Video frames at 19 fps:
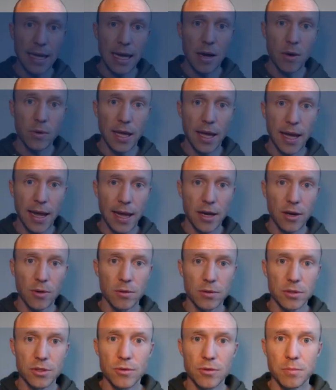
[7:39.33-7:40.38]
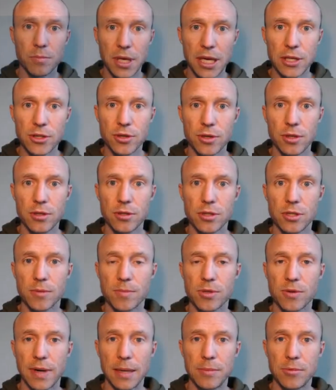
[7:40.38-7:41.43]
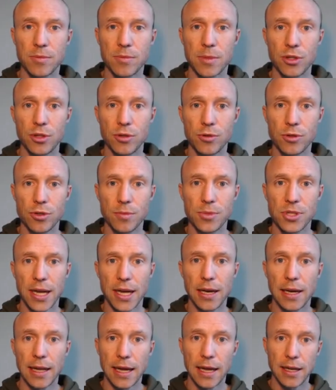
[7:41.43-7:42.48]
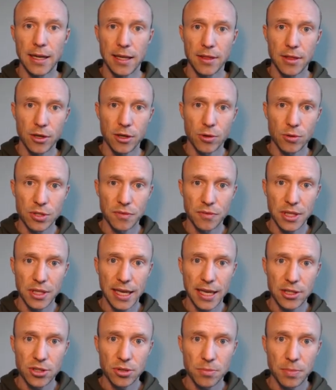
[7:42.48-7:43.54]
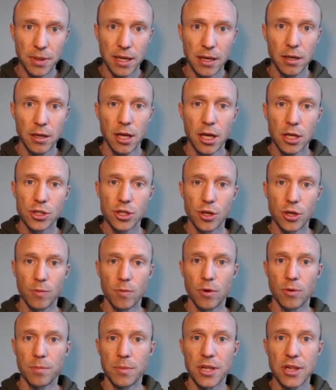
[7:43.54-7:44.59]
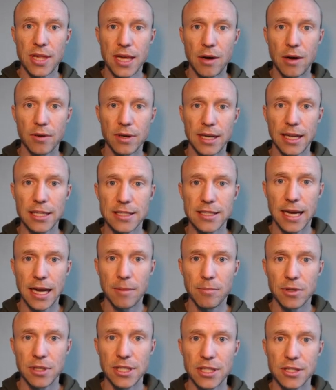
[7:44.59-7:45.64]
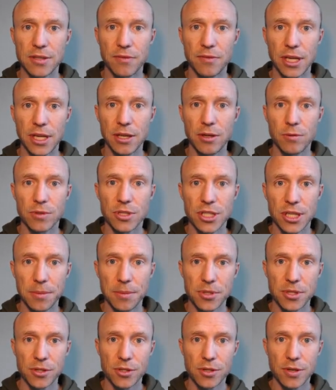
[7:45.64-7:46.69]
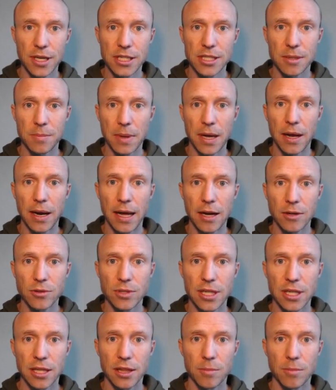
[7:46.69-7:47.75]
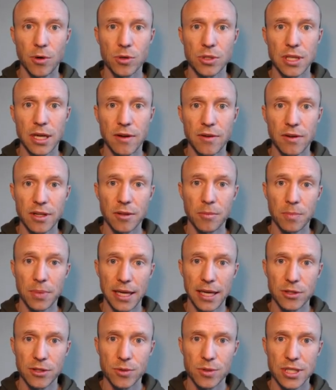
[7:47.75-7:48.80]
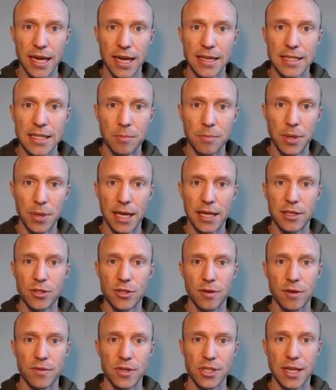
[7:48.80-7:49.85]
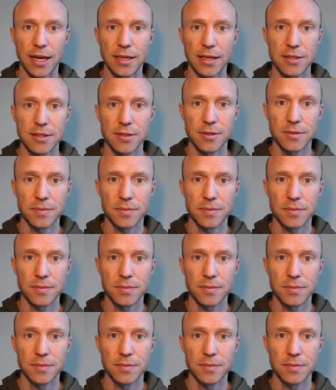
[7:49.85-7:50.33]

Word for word: out, and also make sure to subscribe to my YouTube channel and hit the notification bell so you won't miss out next time I release a video with tips and tricks about how to get the most out of get paid to sites and paid service sites.